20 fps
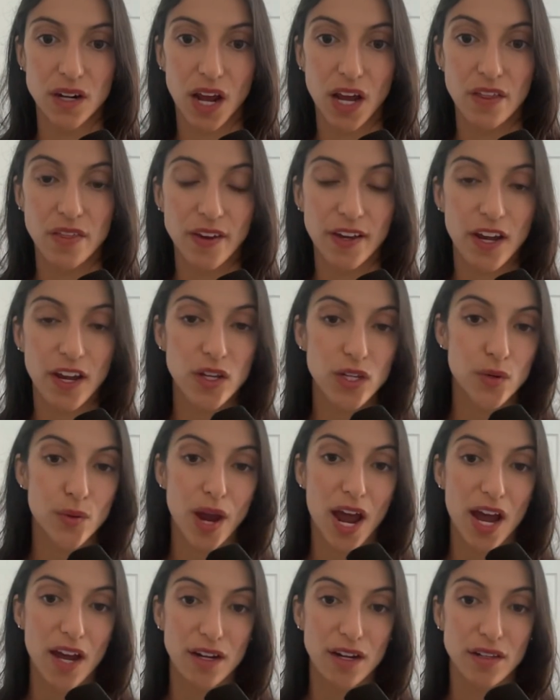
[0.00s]
I like how you
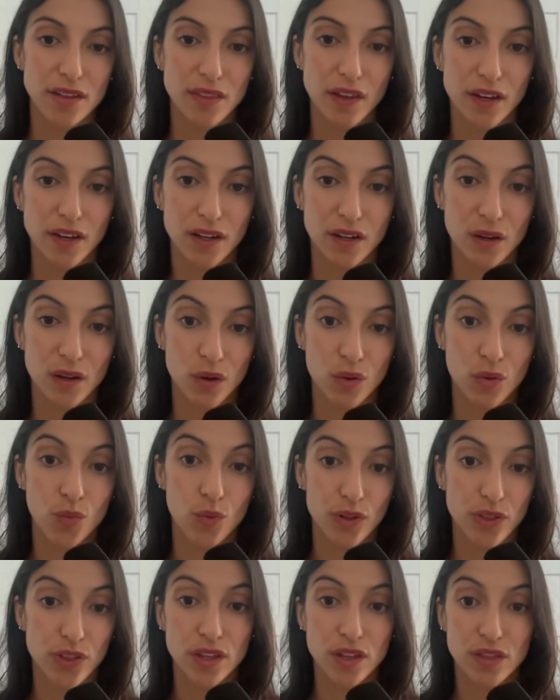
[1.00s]
added, like,
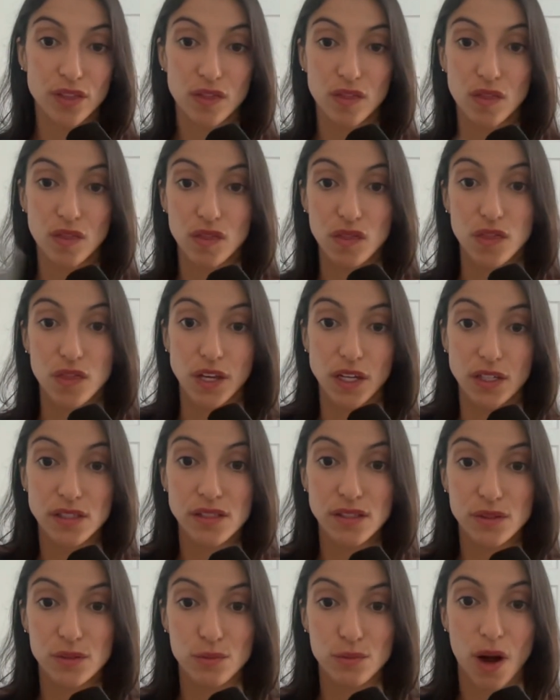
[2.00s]
within
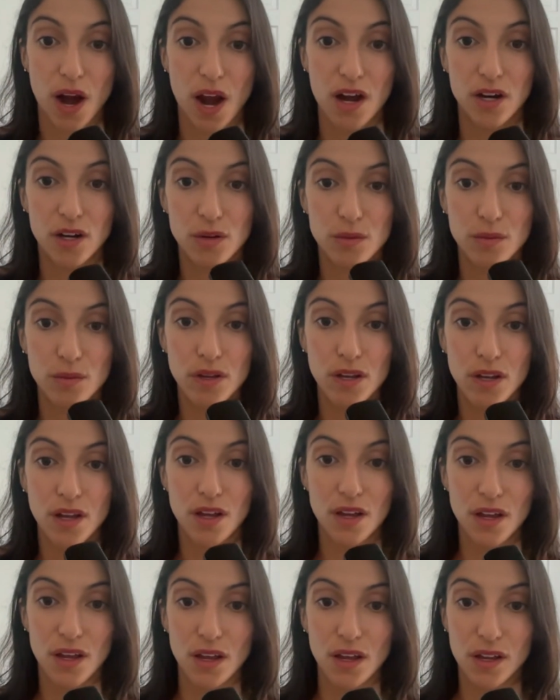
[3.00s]
this realm,
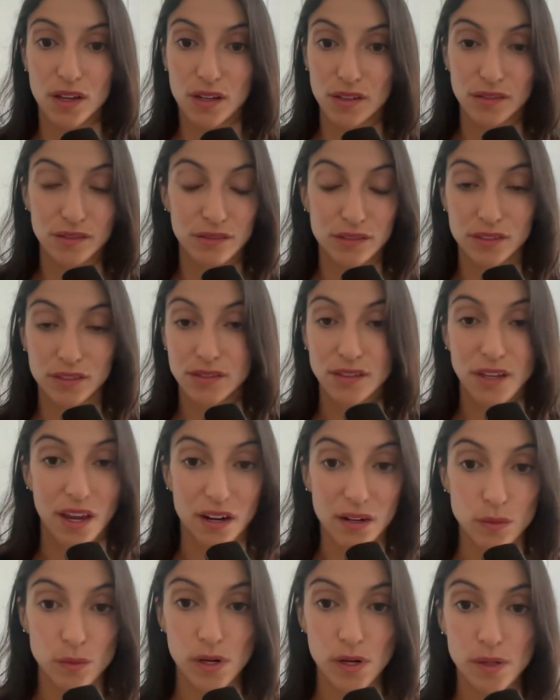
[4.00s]
can
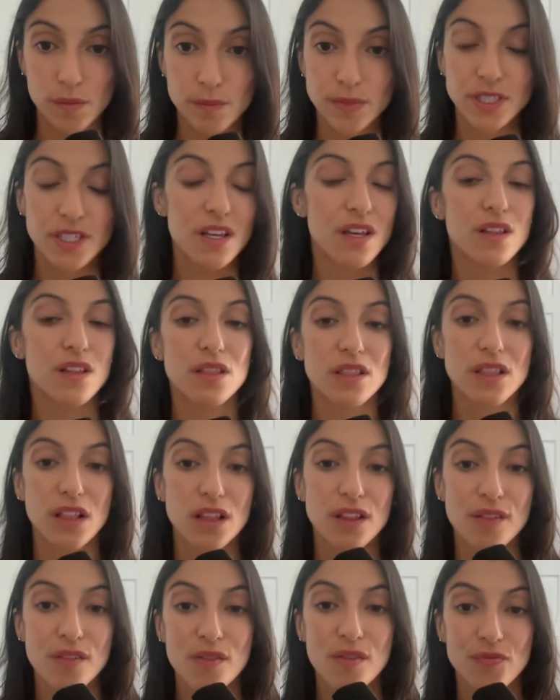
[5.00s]
of worms,
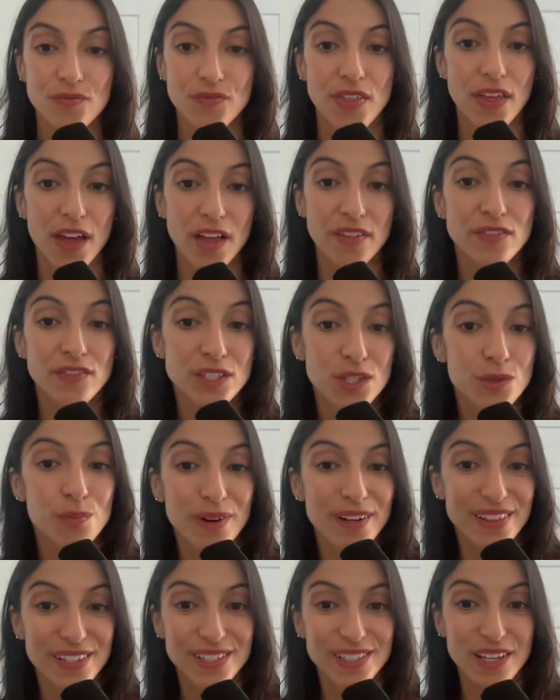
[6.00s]
that's where
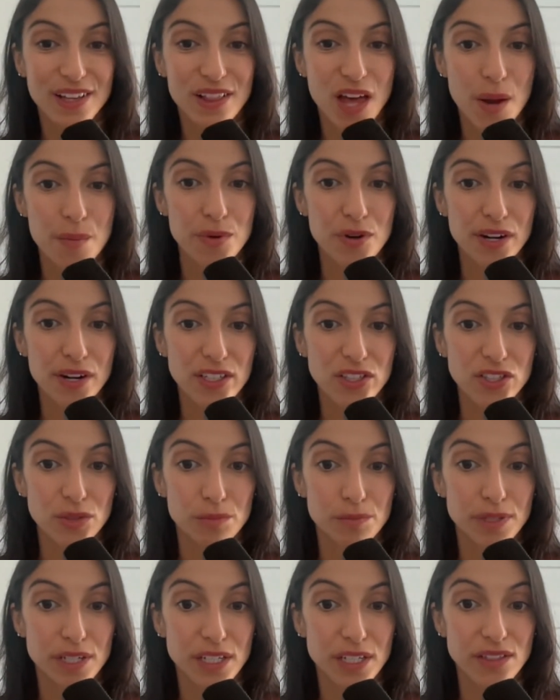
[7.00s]
this collaboration
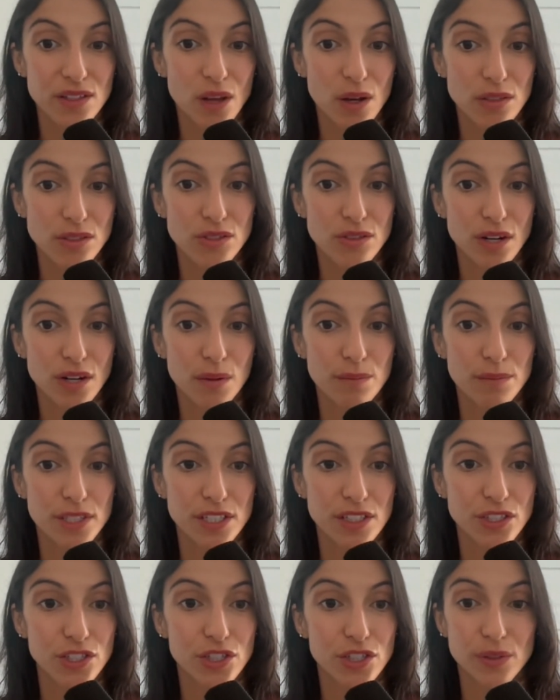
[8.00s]
piece also comes
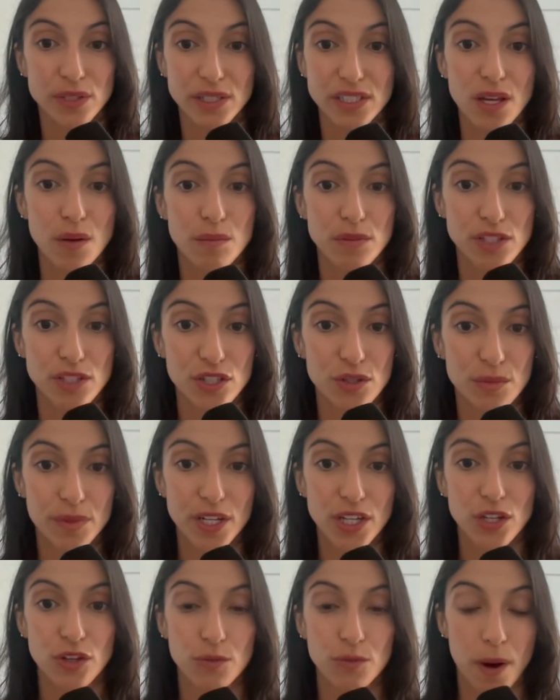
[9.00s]
into, because I'm assuming
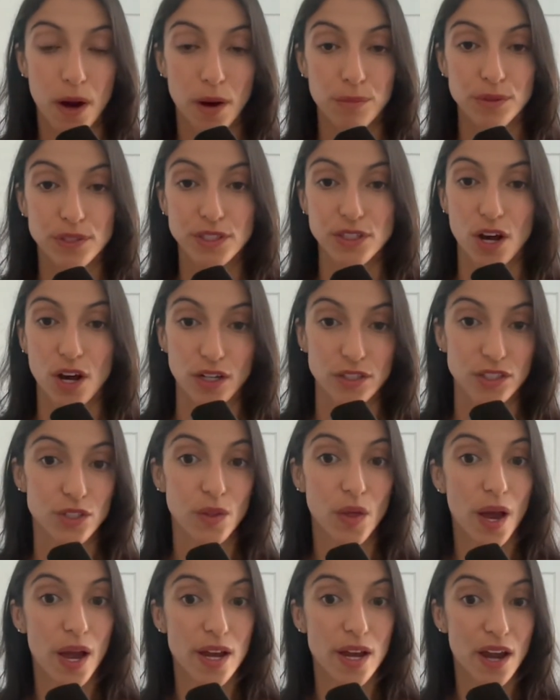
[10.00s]
you probably talk to
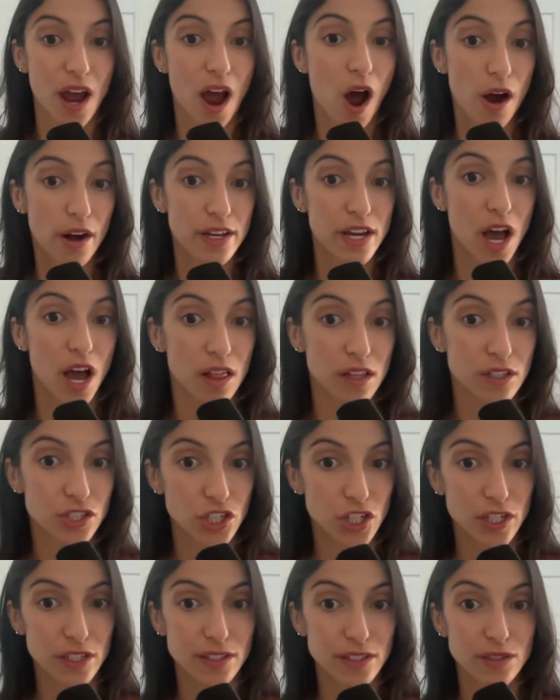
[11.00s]
like
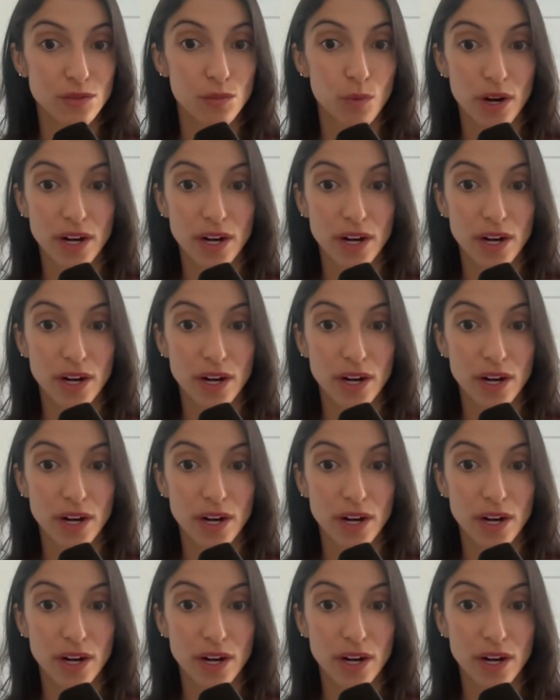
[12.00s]
audiologists where